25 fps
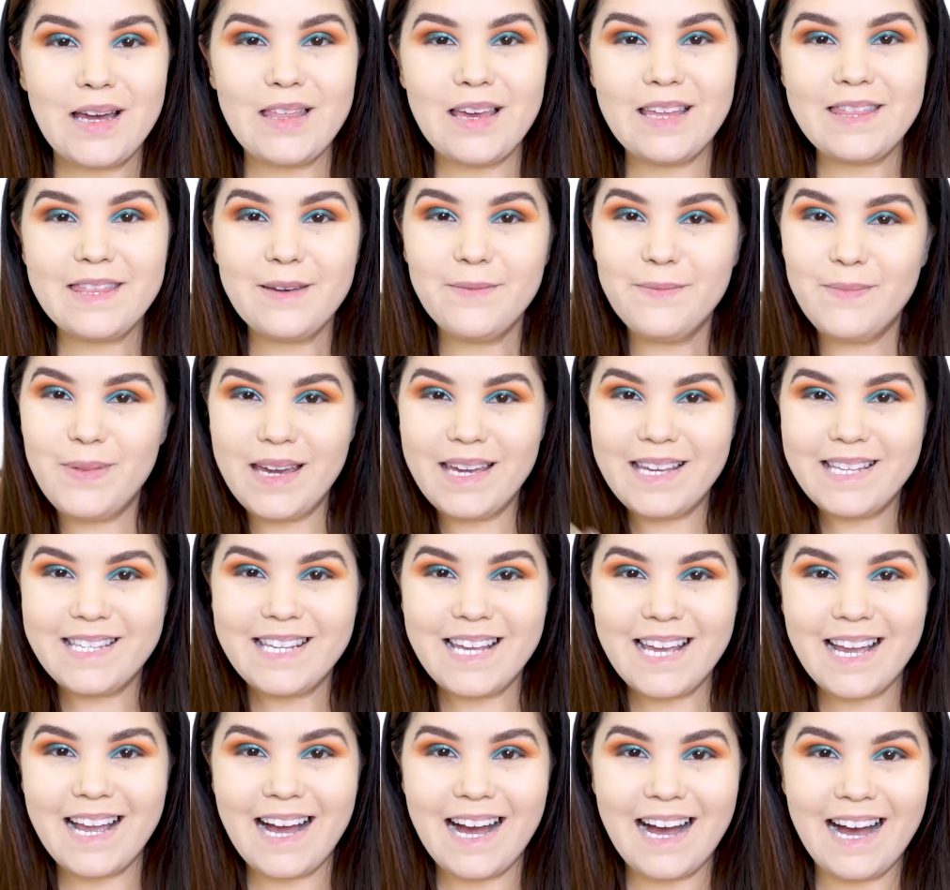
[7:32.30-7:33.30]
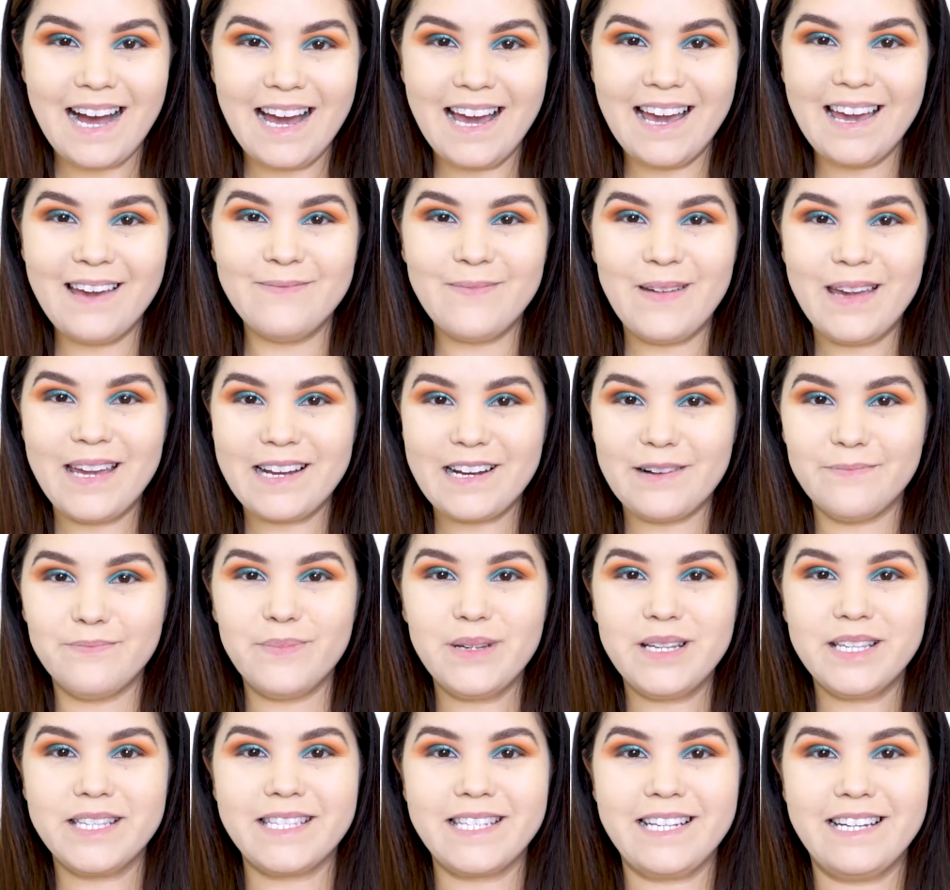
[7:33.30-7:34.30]
that the basic eye makeup
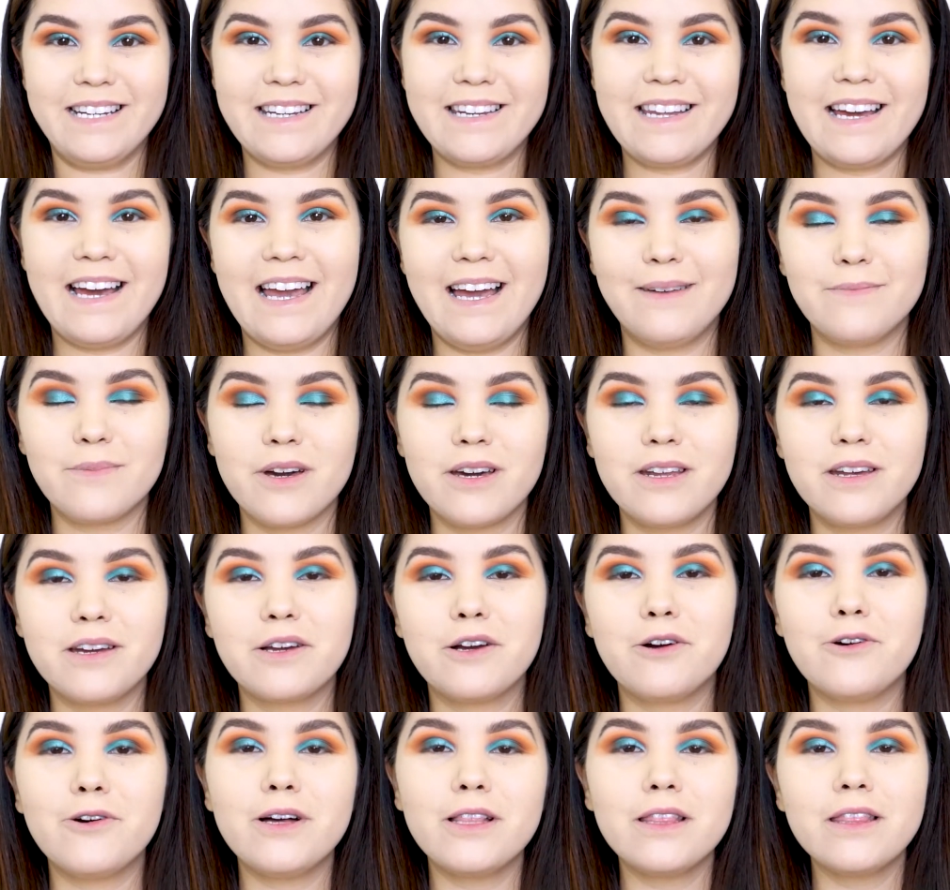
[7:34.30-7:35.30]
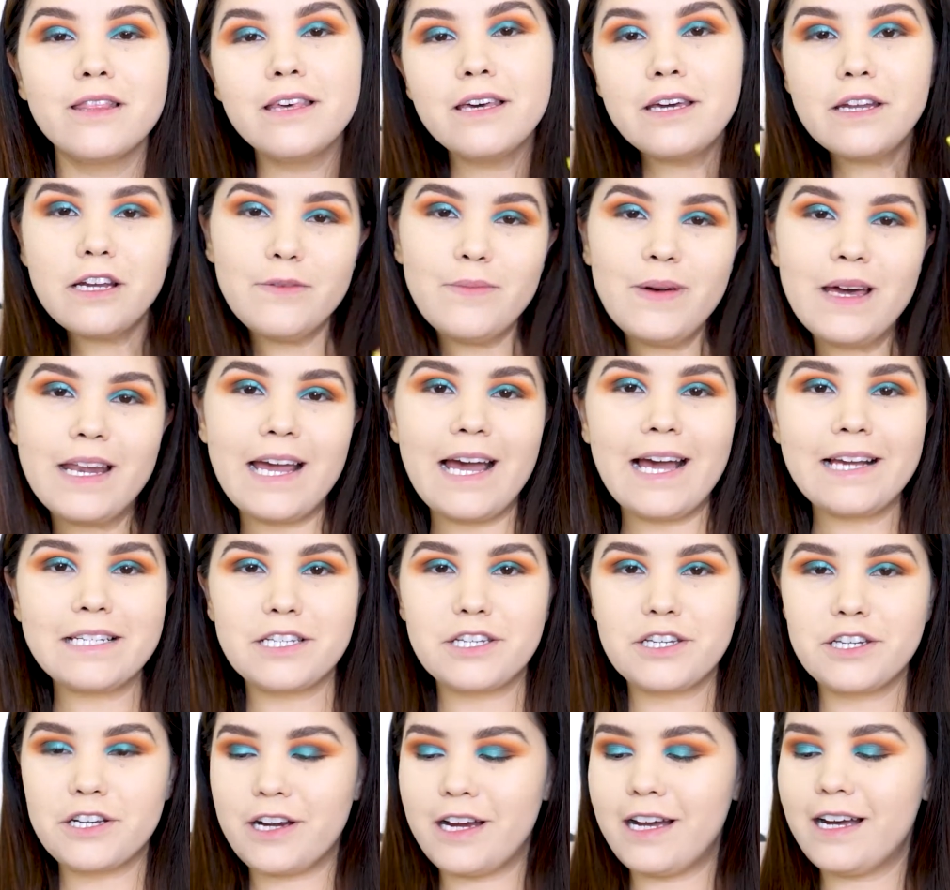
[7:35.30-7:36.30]
is done, I am going to go a little bit
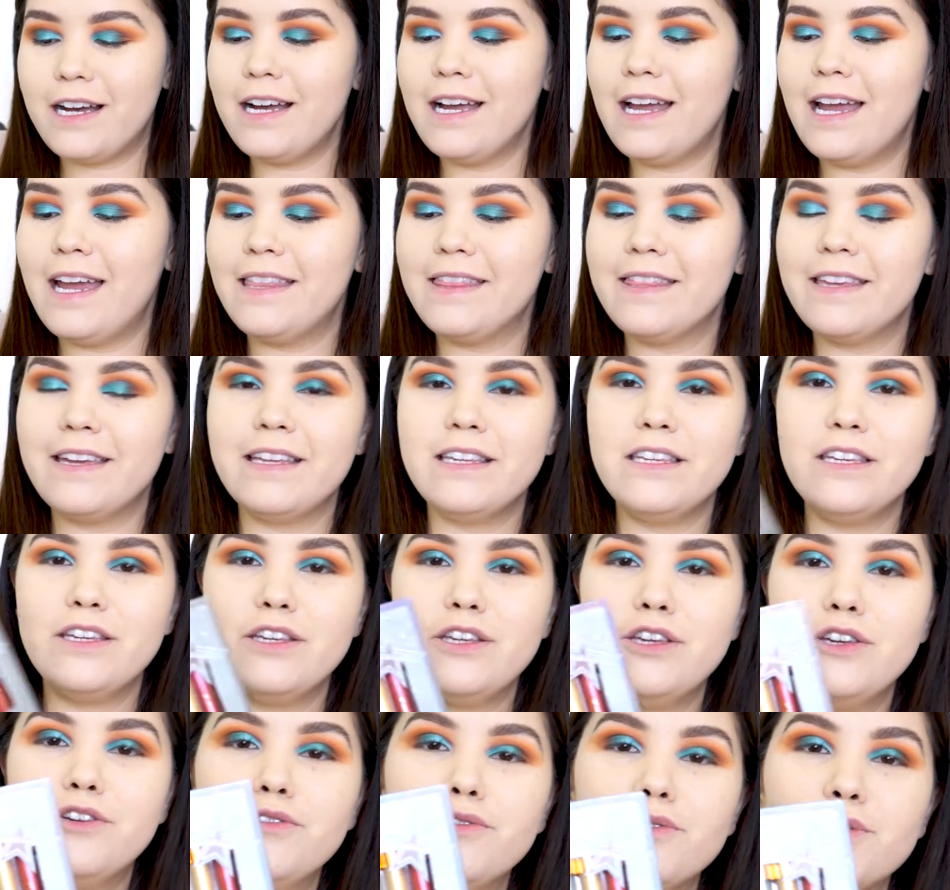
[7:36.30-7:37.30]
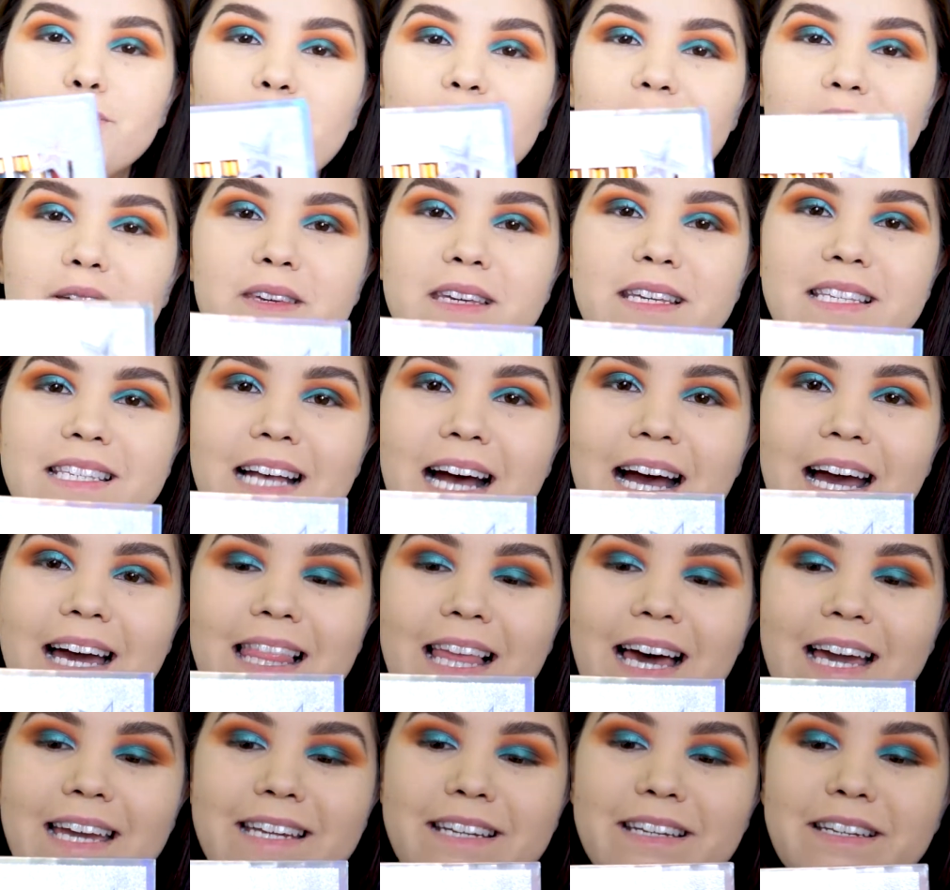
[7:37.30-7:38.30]
extra and then use one of these
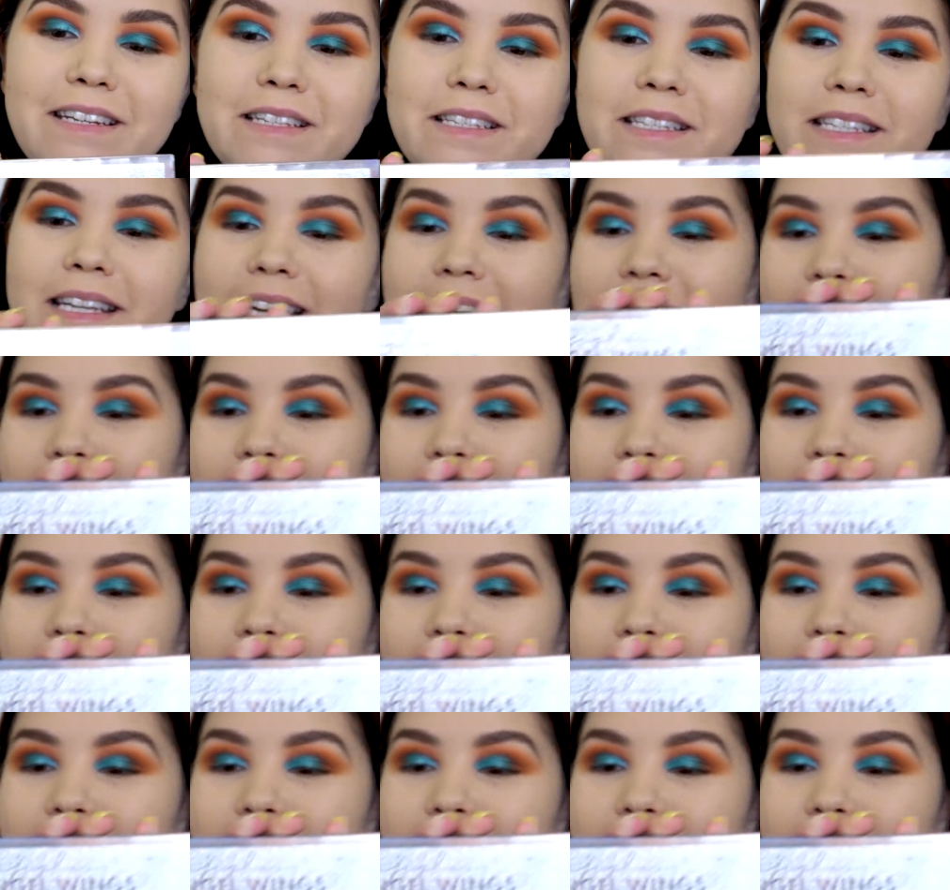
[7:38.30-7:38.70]
eyeliners.